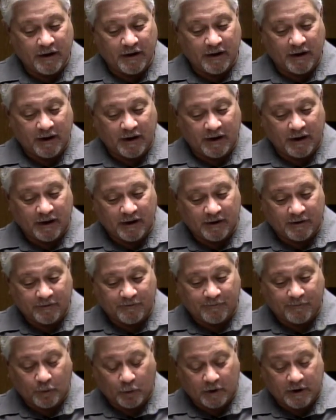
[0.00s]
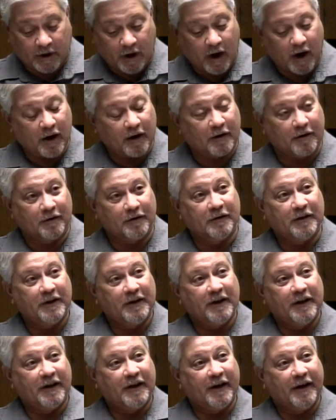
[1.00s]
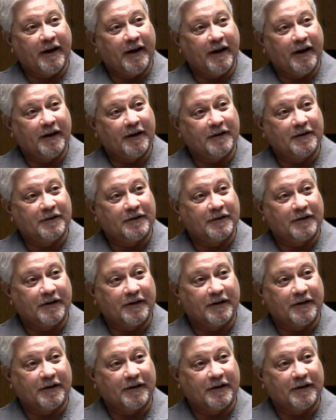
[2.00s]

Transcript: for Carter, and